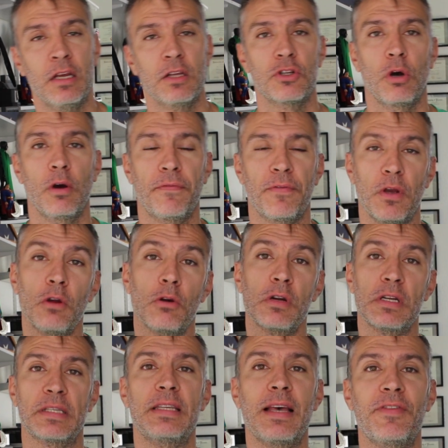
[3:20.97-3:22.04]
So if you're
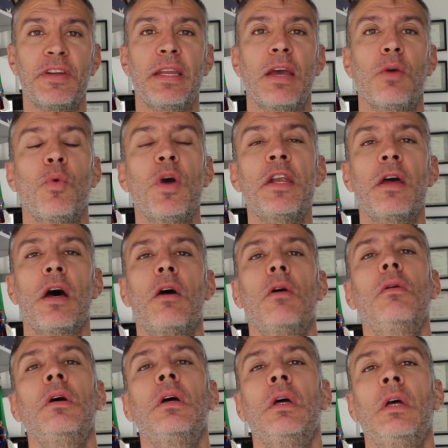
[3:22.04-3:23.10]
in a 7 day
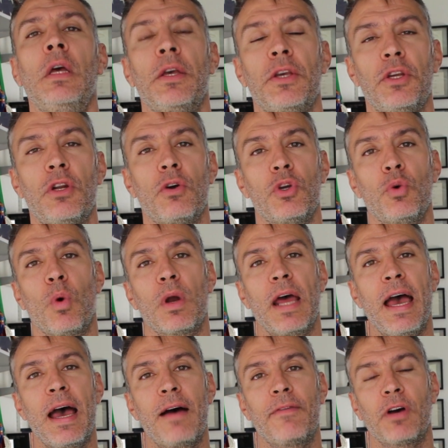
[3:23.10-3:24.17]
window, you know, you wanna
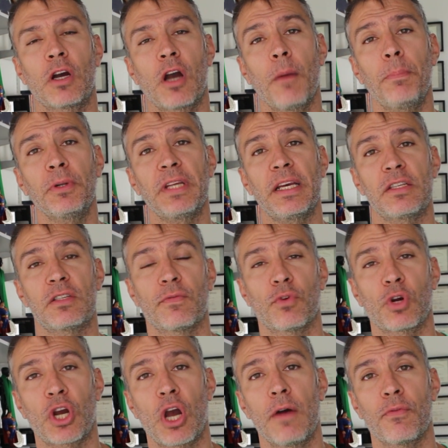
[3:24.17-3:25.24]
have a couple days of
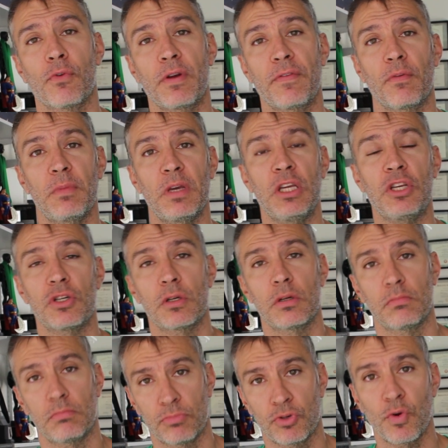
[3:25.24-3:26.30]
recovery from
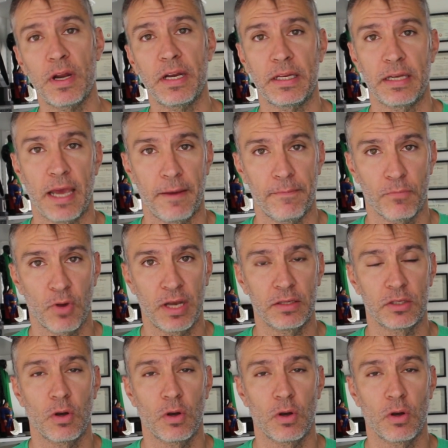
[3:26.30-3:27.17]
each training day, right?